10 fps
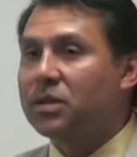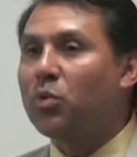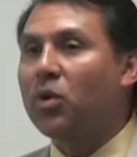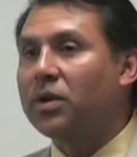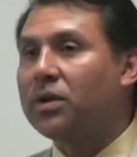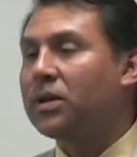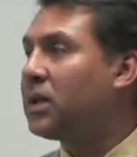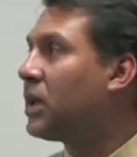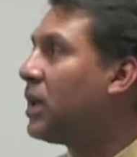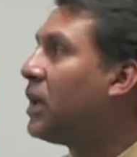important,
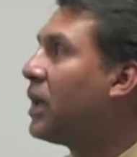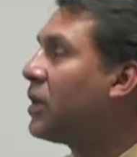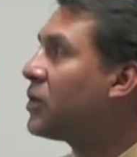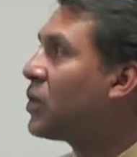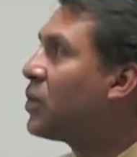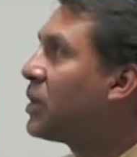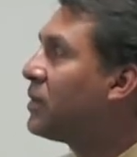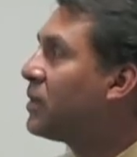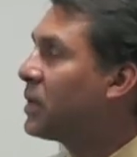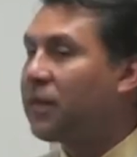uh, and so we
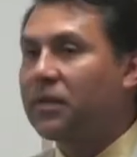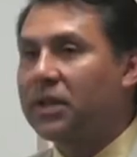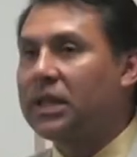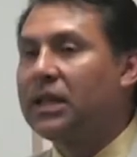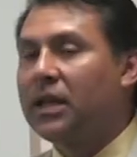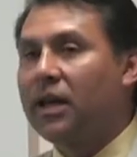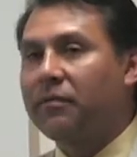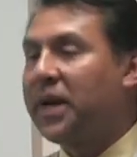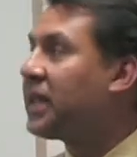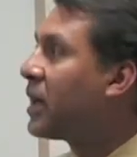definitely have
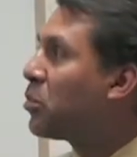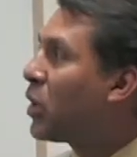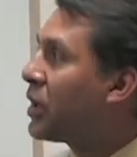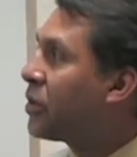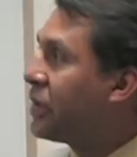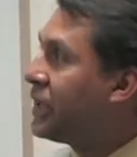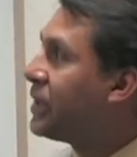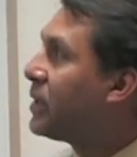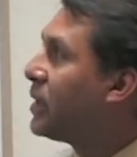made that a priority.